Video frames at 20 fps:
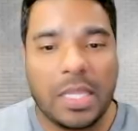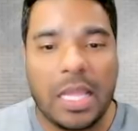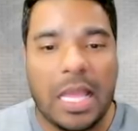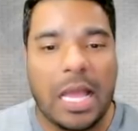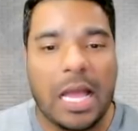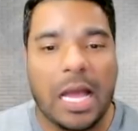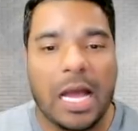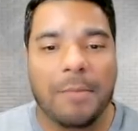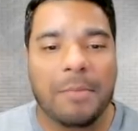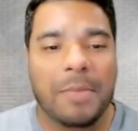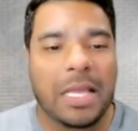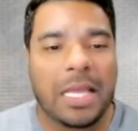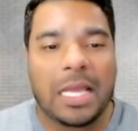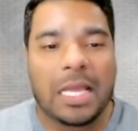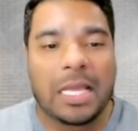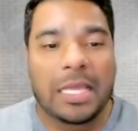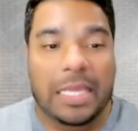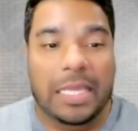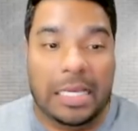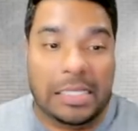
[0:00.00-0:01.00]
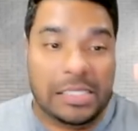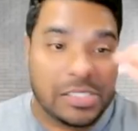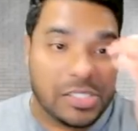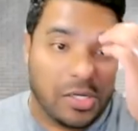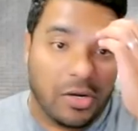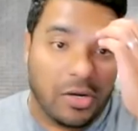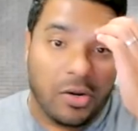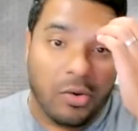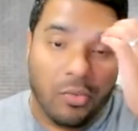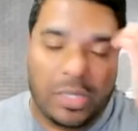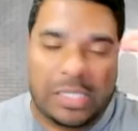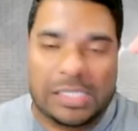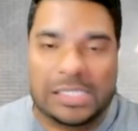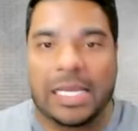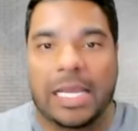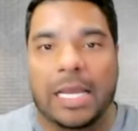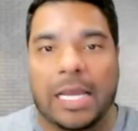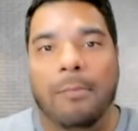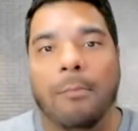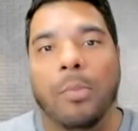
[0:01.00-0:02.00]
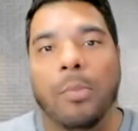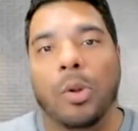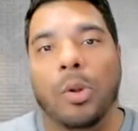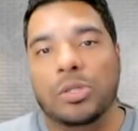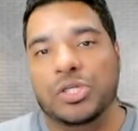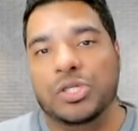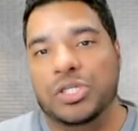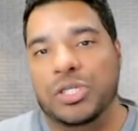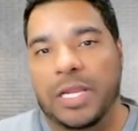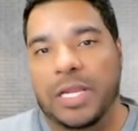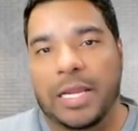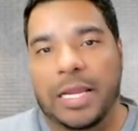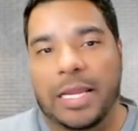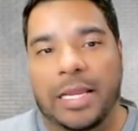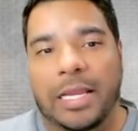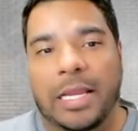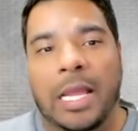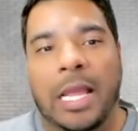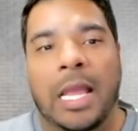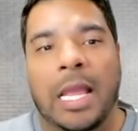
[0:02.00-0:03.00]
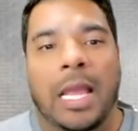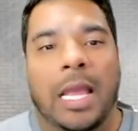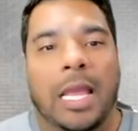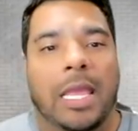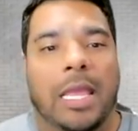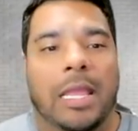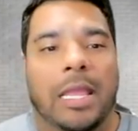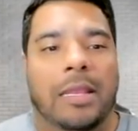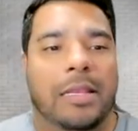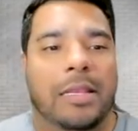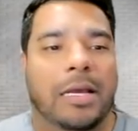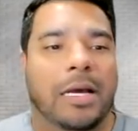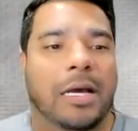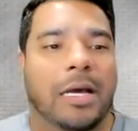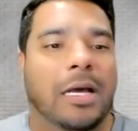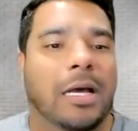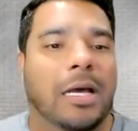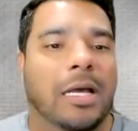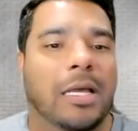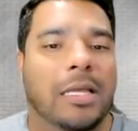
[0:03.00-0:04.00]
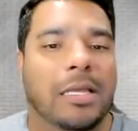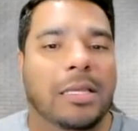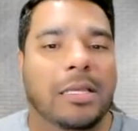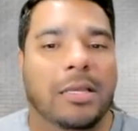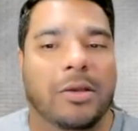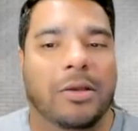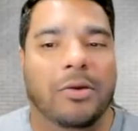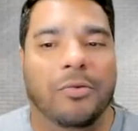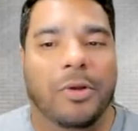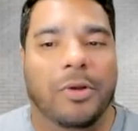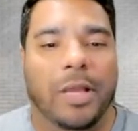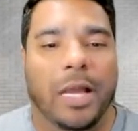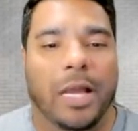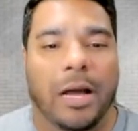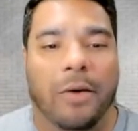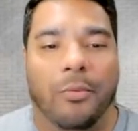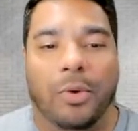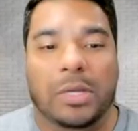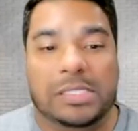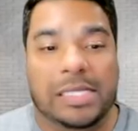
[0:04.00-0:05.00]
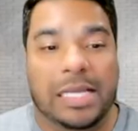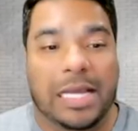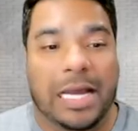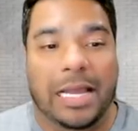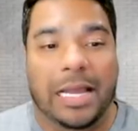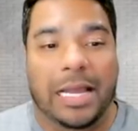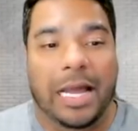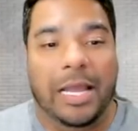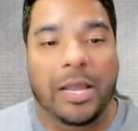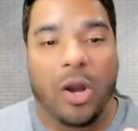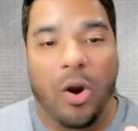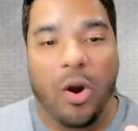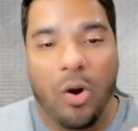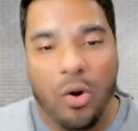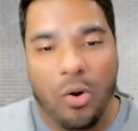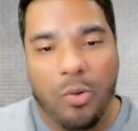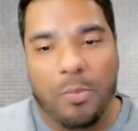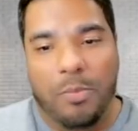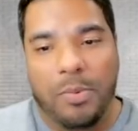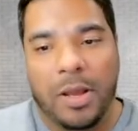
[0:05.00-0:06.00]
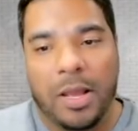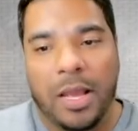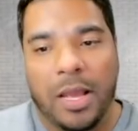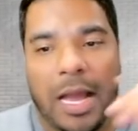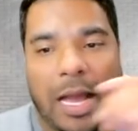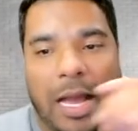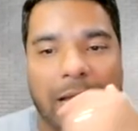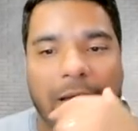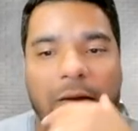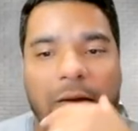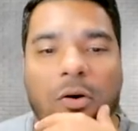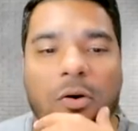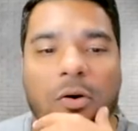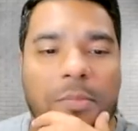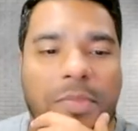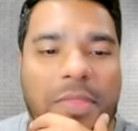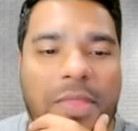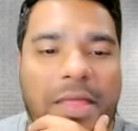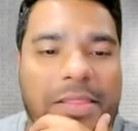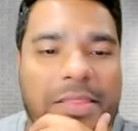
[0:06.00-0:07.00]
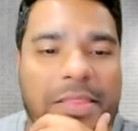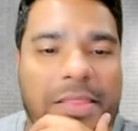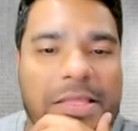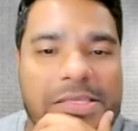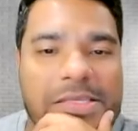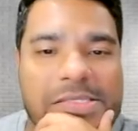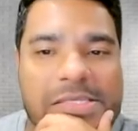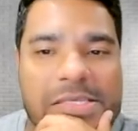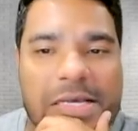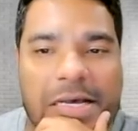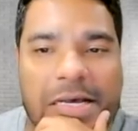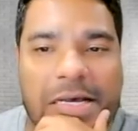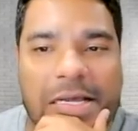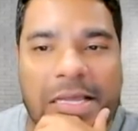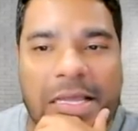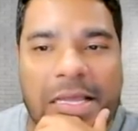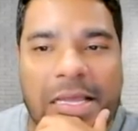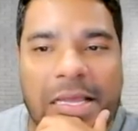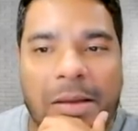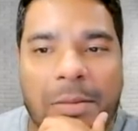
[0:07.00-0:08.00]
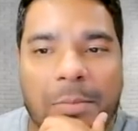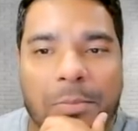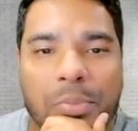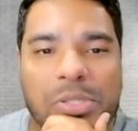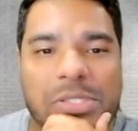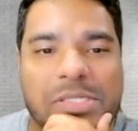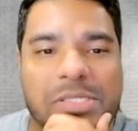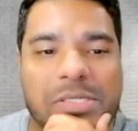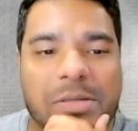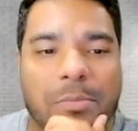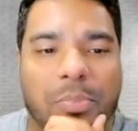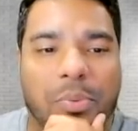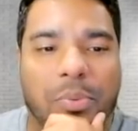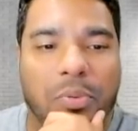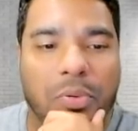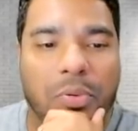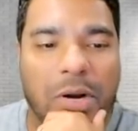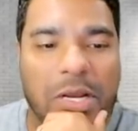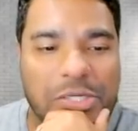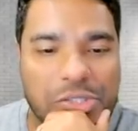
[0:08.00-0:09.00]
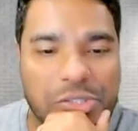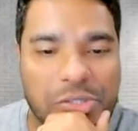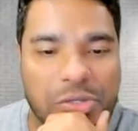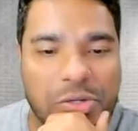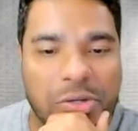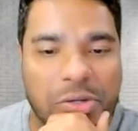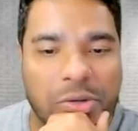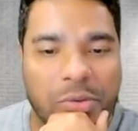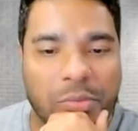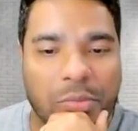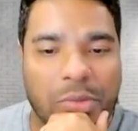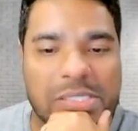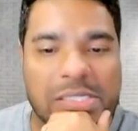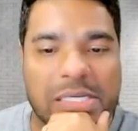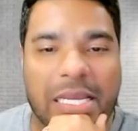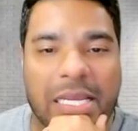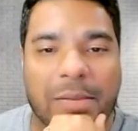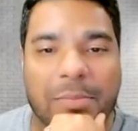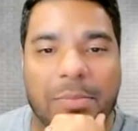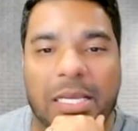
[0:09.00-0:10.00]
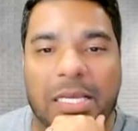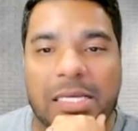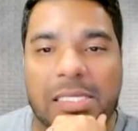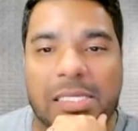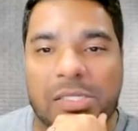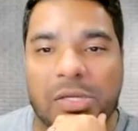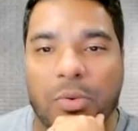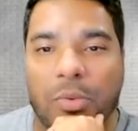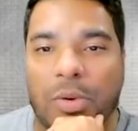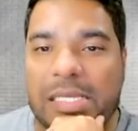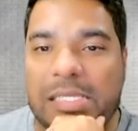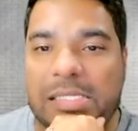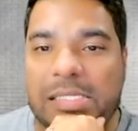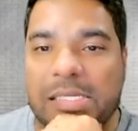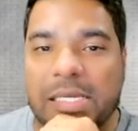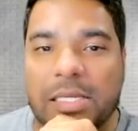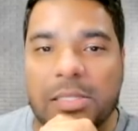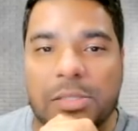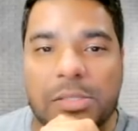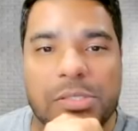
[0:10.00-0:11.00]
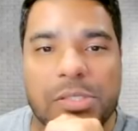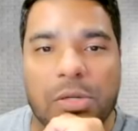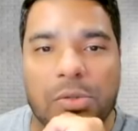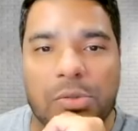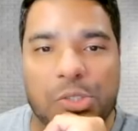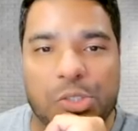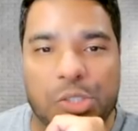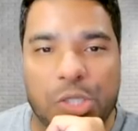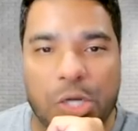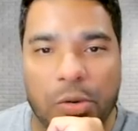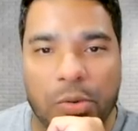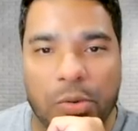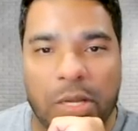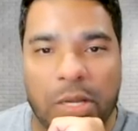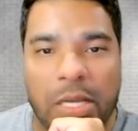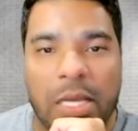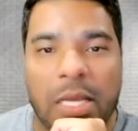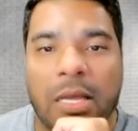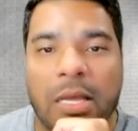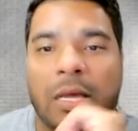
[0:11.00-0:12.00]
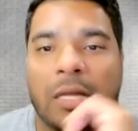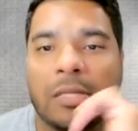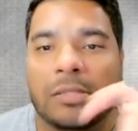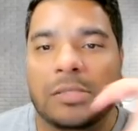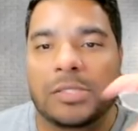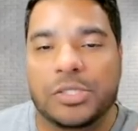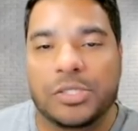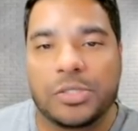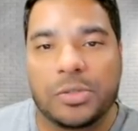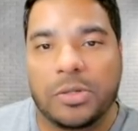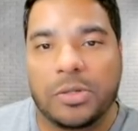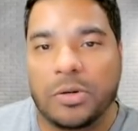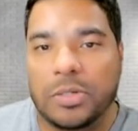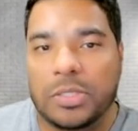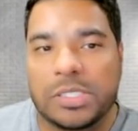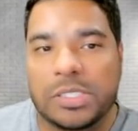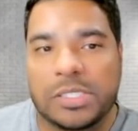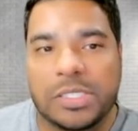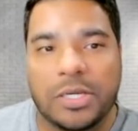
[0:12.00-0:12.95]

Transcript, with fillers: um, Gensler, once again, bullshitting. And uh, it, once again, I, I hope, I hope that this uh, puts some pressure, once again, because Grayscale is no joke. Digital Currency